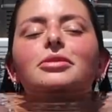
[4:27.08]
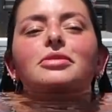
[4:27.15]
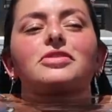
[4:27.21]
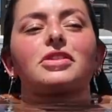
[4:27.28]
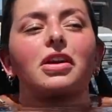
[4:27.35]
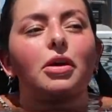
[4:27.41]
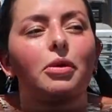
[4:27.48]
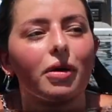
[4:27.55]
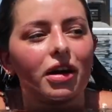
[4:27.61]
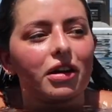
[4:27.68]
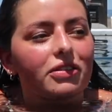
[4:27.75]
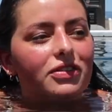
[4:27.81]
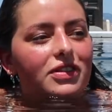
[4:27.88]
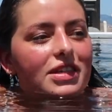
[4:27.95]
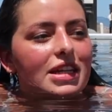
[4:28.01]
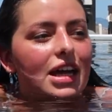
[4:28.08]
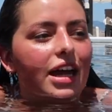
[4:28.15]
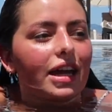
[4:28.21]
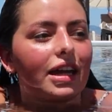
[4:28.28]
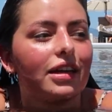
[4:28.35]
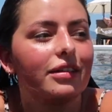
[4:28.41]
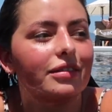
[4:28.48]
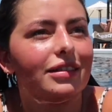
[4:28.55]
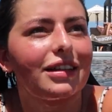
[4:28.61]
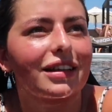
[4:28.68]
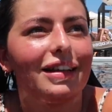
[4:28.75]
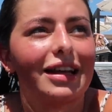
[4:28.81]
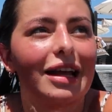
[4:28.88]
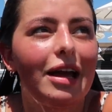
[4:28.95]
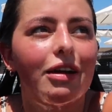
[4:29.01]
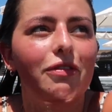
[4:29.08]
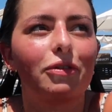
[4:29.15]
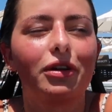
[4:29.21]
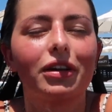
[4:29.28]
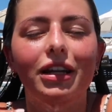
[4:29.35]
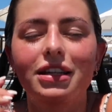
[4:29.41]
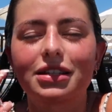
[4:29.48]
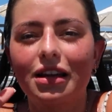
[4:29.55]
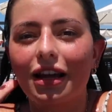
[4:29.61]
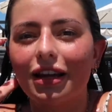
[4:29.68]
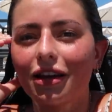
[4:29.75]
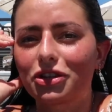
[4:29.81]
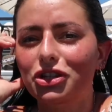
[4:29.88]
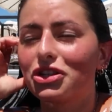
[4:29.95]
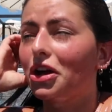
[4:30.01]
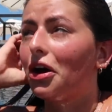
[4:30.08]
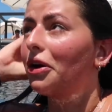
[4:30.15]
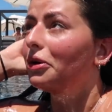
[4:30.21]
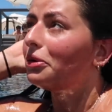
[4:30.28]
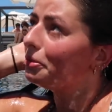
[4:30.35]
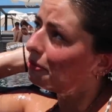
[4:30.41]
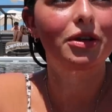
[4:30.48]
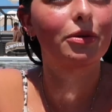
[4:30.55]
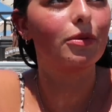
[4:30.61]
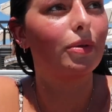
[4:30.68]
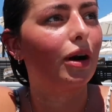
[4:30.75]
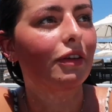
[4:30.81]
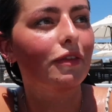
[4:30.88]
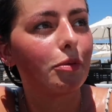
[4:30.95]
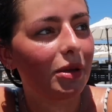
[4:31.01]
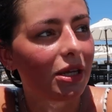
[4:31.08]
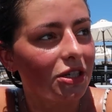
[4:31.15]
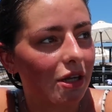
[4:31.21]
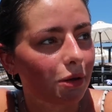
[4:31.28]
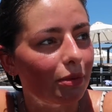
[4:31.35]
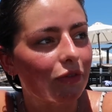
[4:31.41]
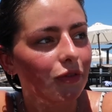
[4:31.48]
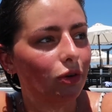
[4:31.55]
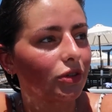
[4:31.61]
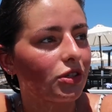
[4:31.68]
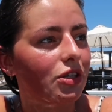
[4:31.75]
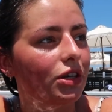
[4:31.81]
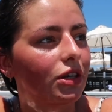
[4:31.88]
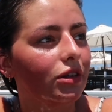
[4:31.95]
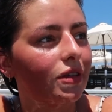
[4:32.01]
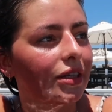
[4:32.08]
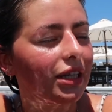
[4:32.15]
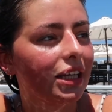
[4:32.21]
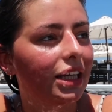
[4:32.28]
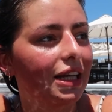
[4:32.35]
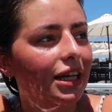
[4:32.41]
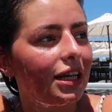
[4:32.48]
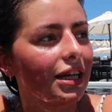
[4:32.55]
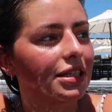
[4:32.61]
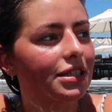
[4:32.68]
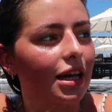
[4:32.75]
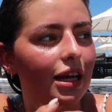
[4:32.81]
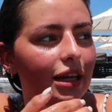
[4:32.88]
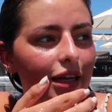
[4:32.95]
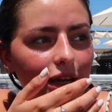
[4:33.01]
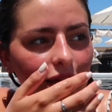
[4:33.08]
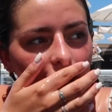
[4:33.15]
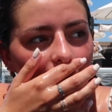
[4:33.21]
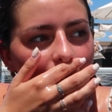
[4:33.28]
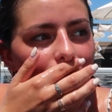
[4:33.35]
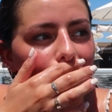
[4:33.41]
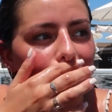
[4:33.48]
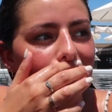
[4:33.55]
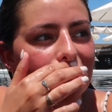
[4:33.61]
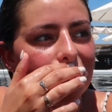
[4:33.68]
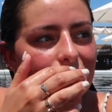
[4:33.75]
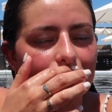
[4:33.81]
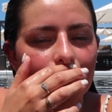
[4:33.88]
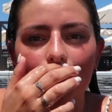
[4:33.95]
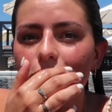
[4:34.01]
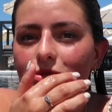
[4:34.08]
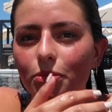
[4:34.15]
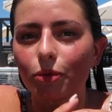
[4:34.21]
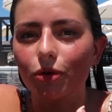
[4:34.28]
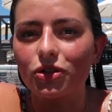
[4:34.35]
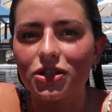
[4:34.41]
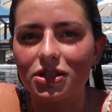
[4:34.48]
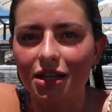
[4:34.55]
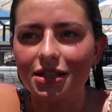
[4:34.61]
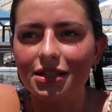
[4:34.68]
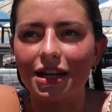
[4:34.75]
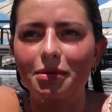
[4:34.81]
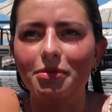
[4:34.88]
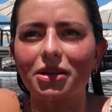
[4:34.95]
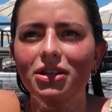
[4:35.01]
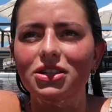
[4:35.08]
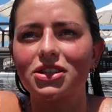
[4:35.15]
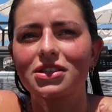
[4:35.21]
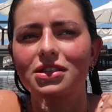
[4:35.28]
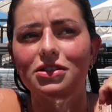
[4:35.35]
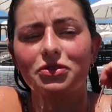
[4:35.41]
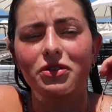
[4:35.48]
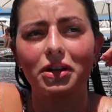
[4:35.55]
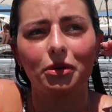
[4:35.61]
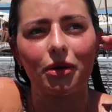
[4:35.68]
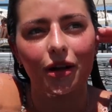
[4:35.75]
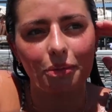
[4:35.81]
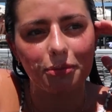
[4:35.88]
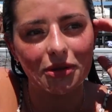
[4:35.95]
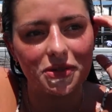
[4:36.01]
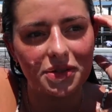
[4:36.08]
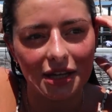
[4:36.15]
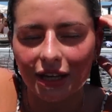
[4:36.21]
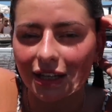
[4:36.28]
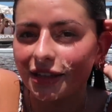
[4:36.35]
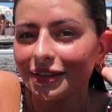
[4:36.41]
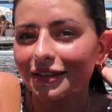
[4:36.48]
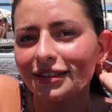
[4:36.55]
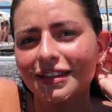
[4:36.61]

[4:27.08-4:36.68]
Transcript: We've done our work for the day. Okay. Everyone, it's like a show. Whatever beach club we've gone to, it's just like everyone just stops and watches us take pictures. It's really quite amazing.